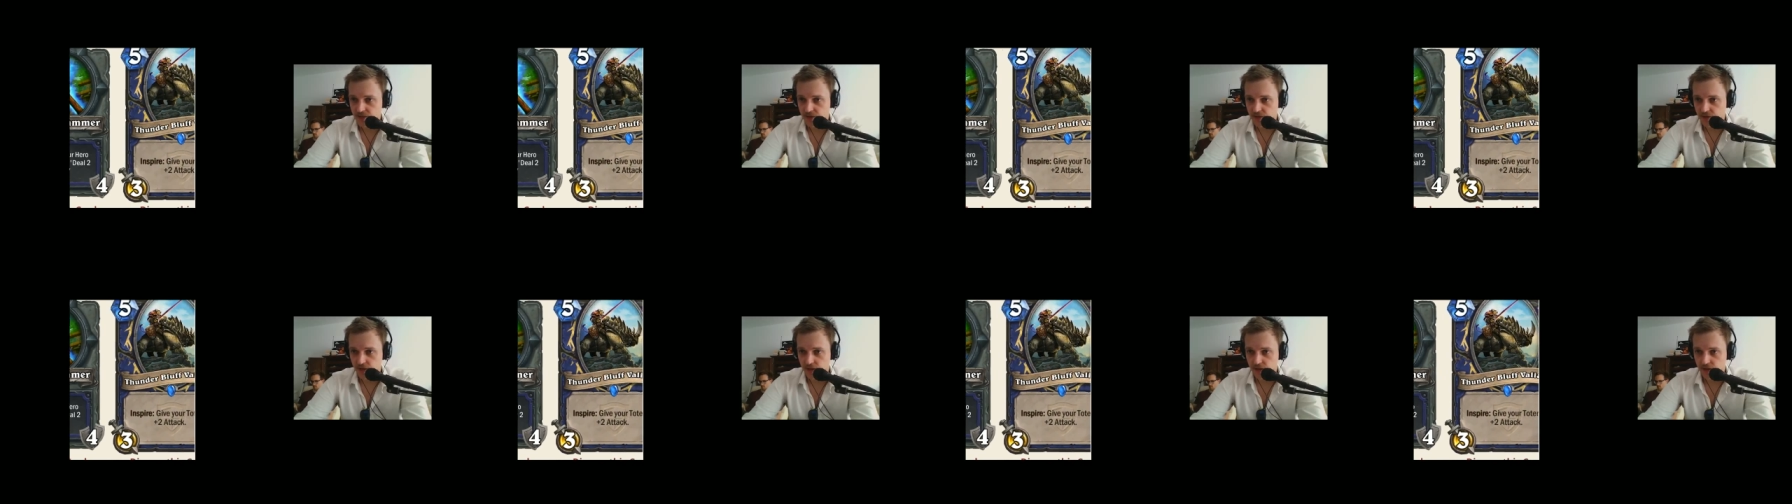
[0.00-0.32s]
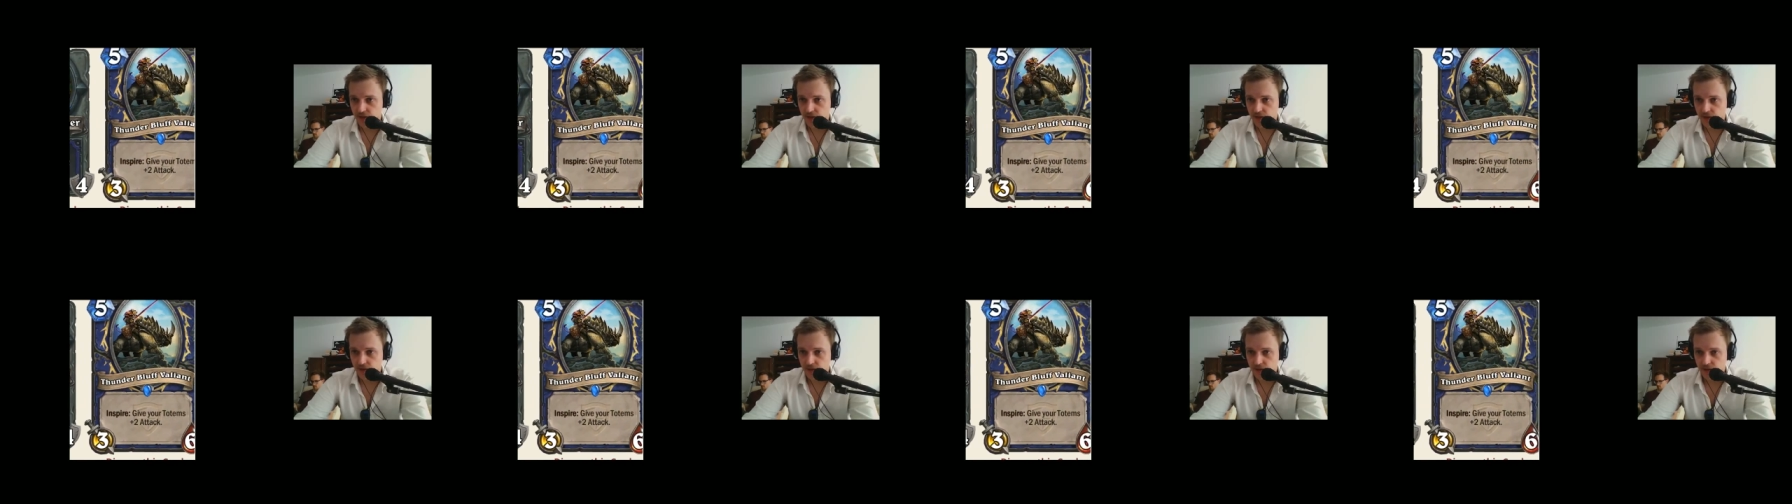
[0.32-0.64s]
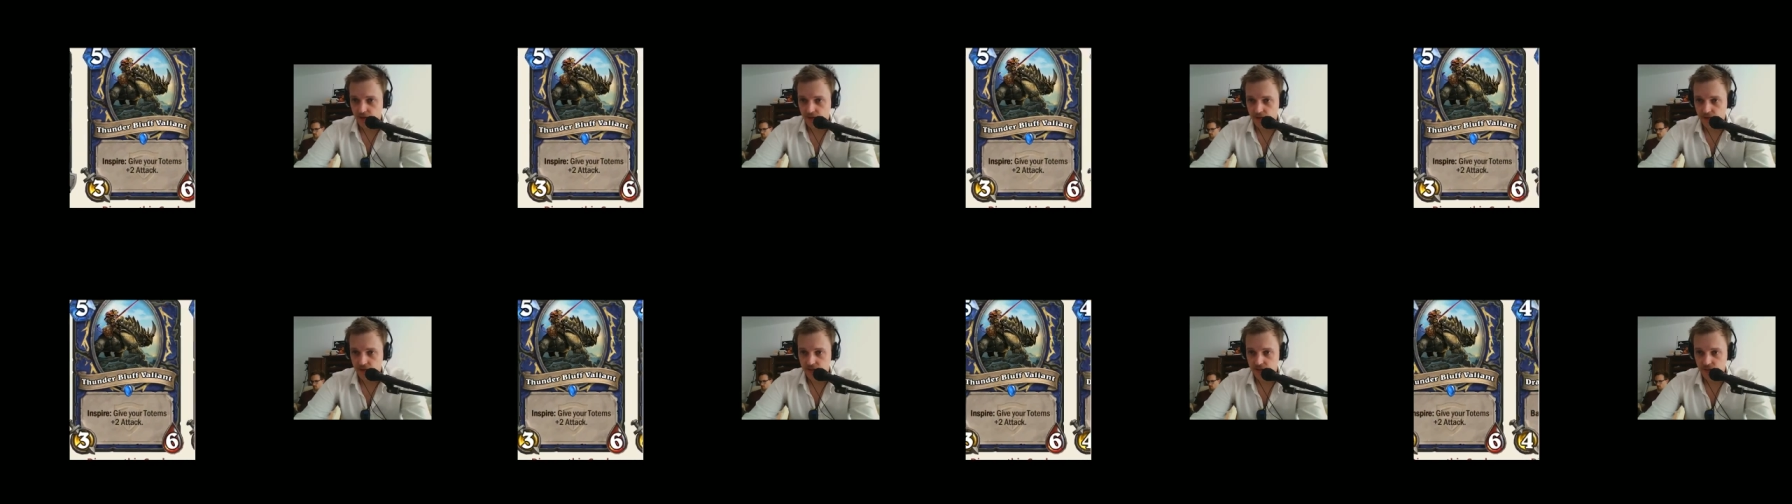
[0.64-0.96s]
Okay,
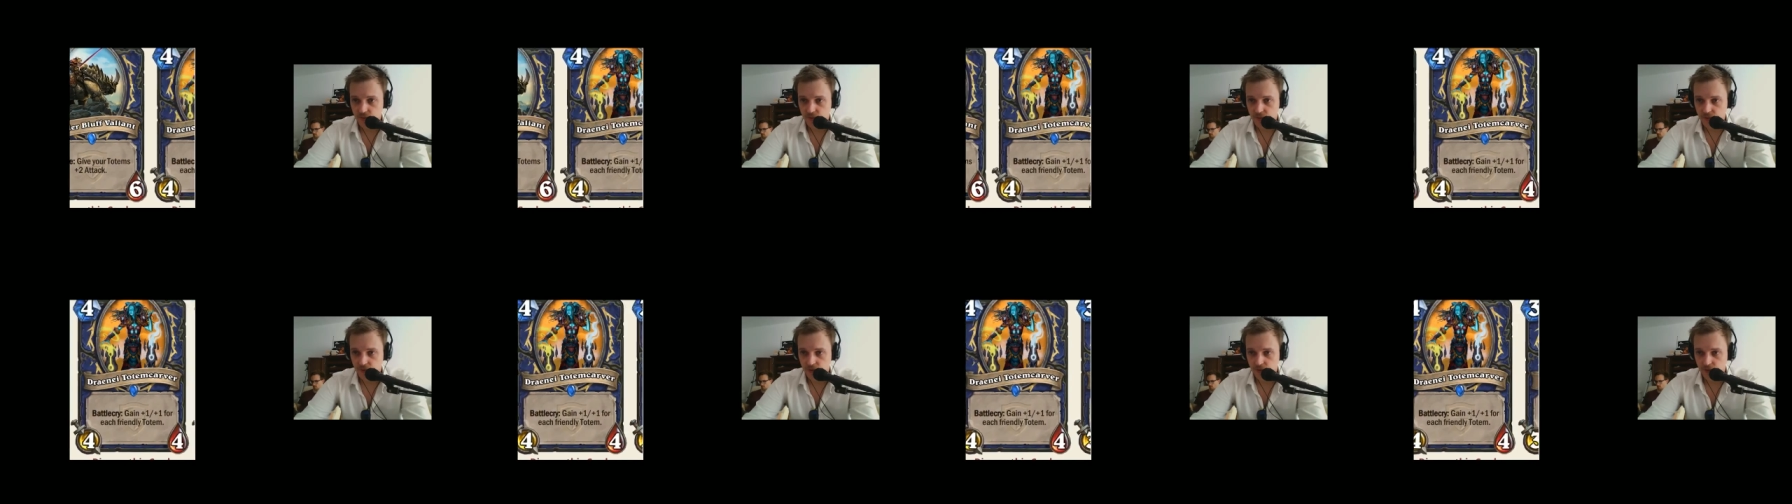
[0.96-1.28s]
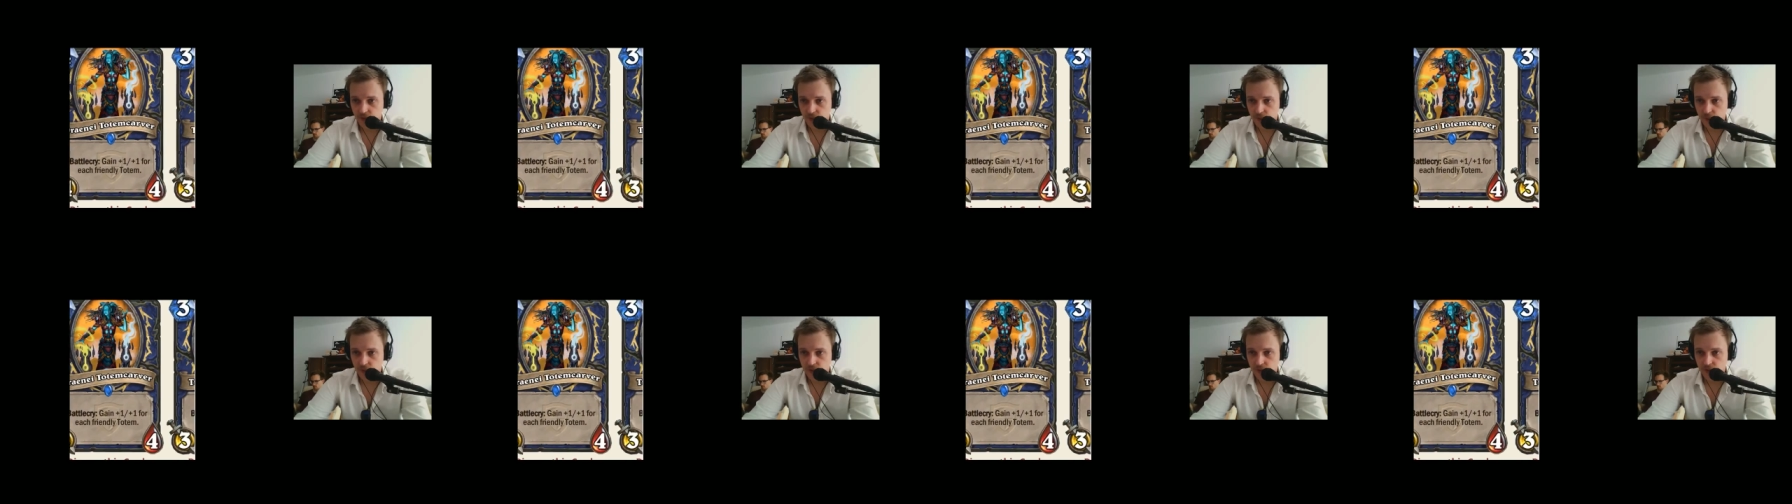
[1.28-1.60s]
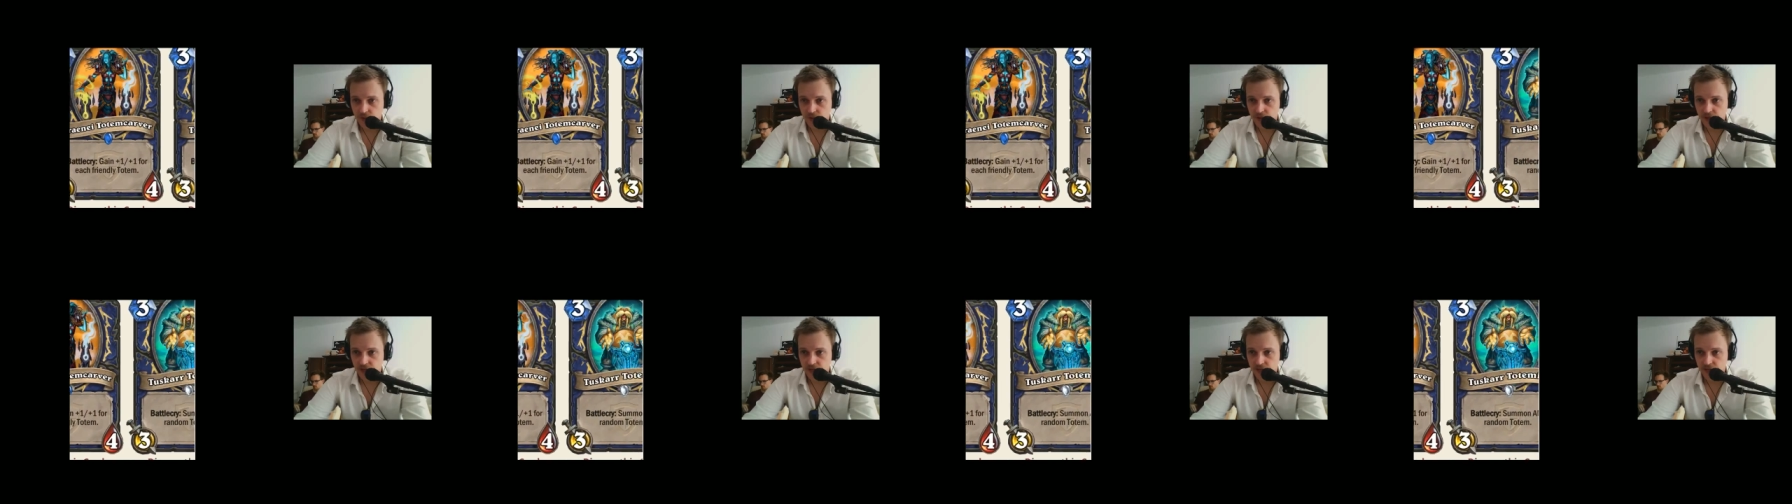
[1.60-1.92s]
this one we already went
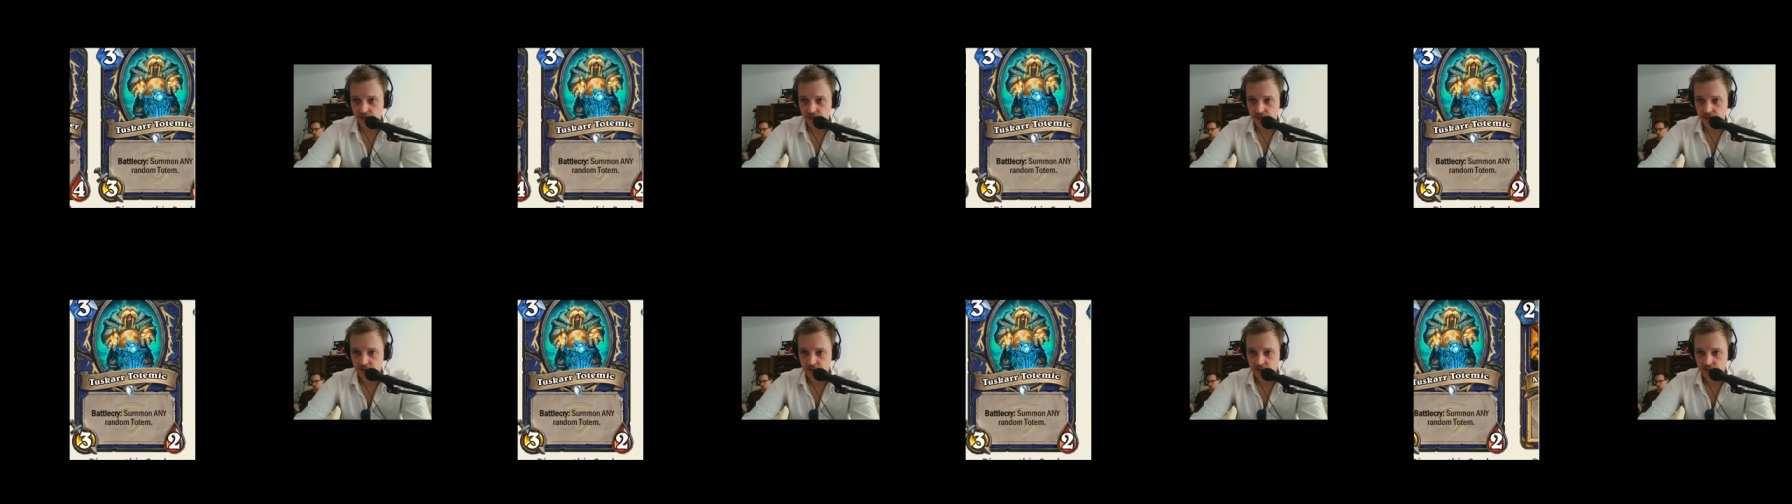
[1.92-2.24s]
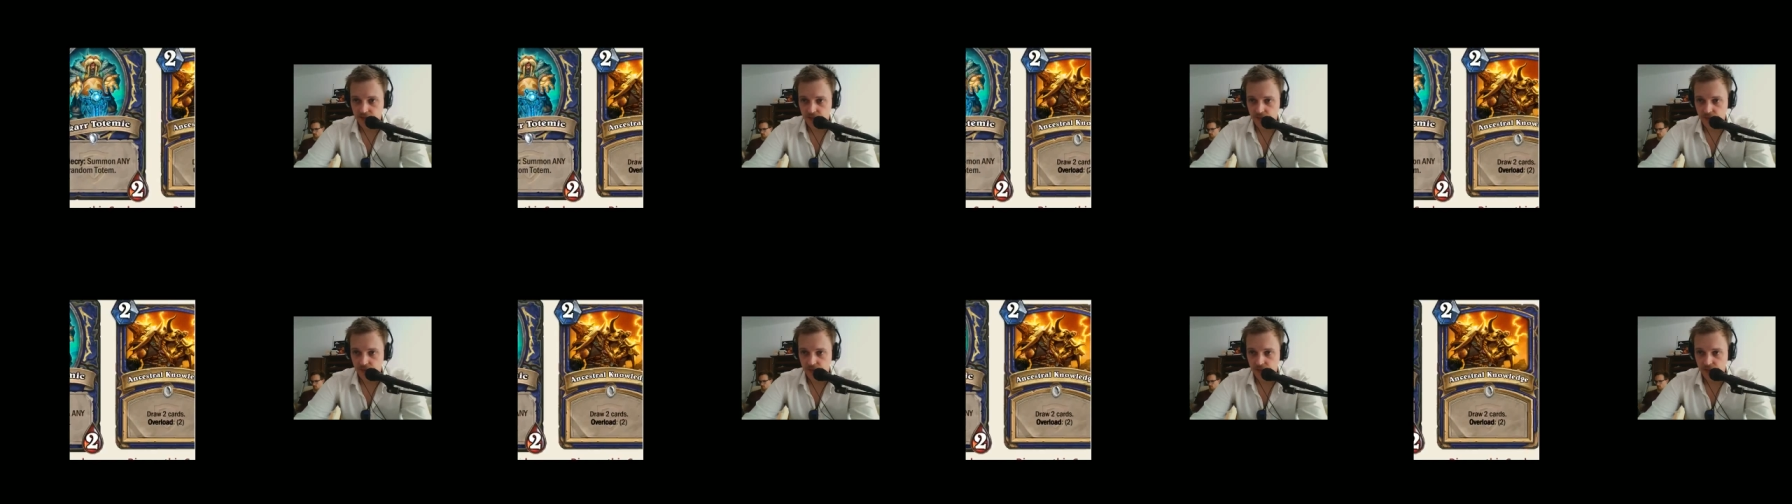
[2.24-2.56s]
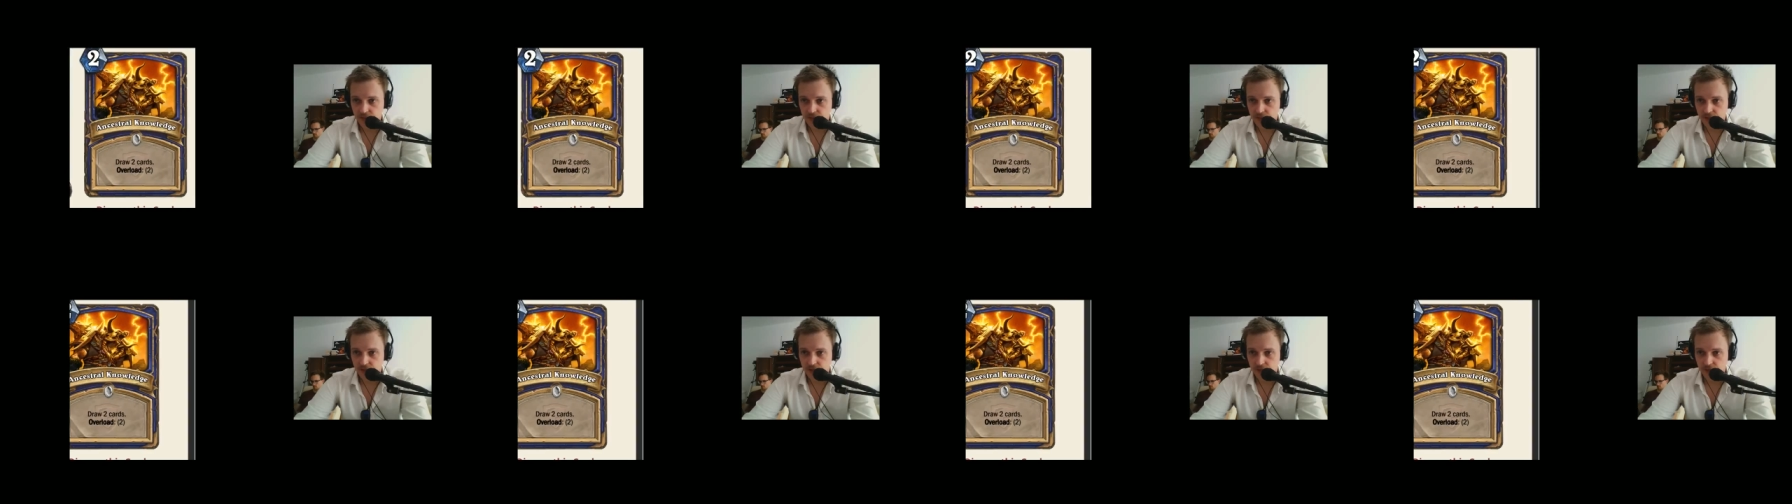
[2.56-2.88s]
over that. And this
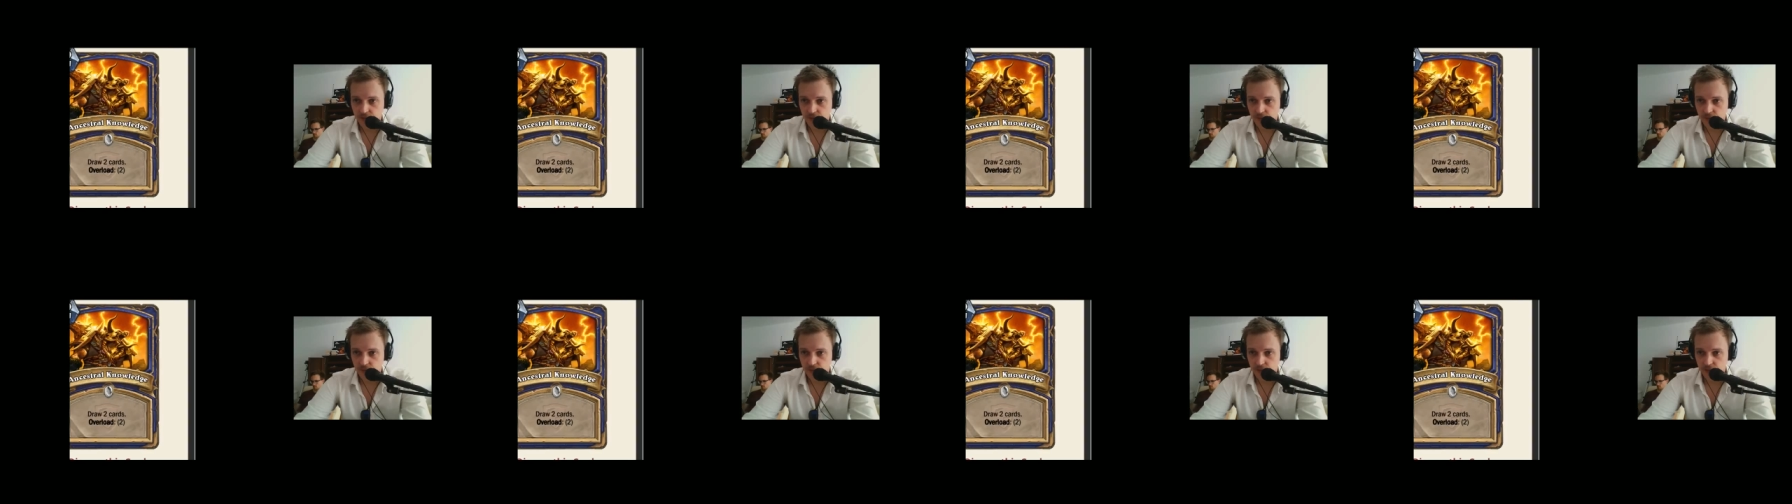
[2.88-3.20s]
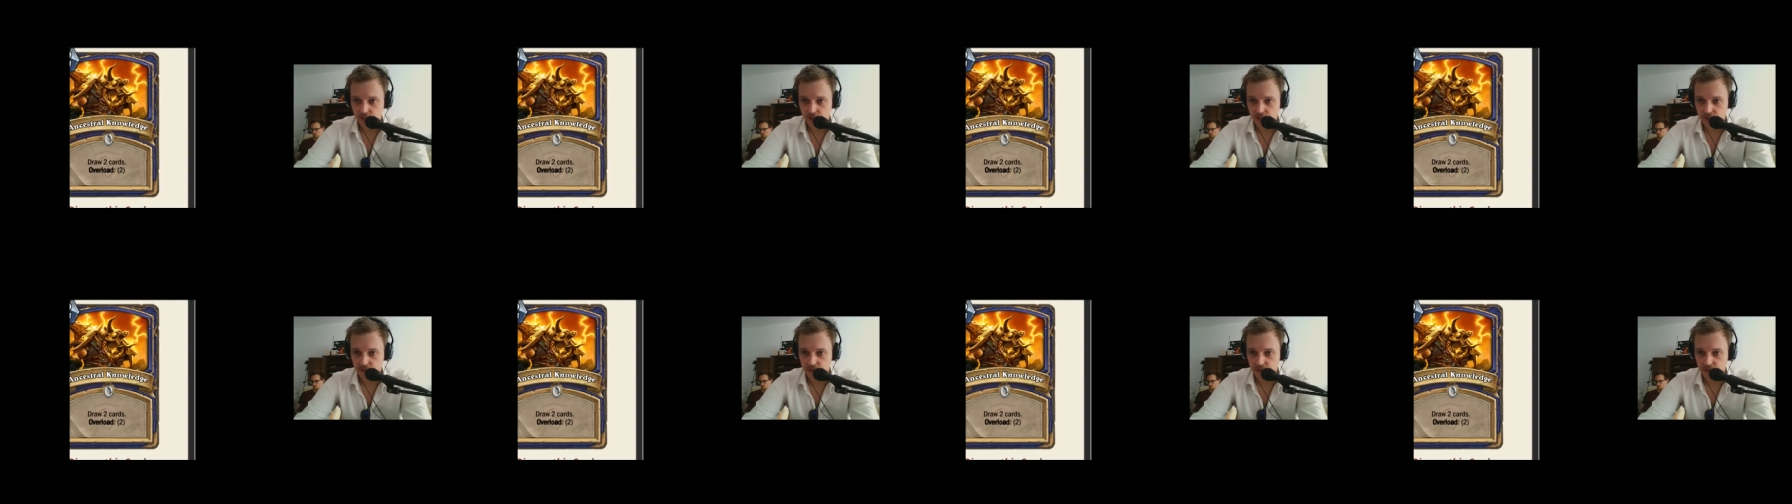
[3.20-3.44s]
one, we already.